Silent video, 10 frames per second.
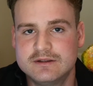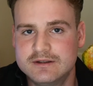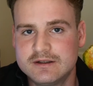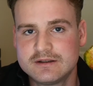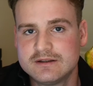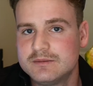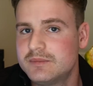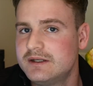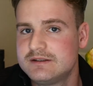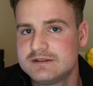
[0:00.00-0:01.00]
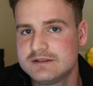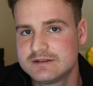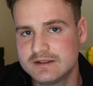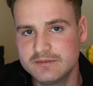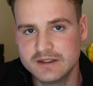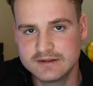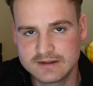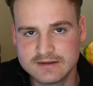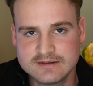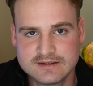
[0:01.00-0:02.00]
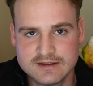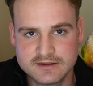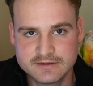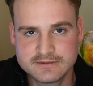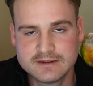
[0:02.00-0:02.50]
the data, but it's just something to consider.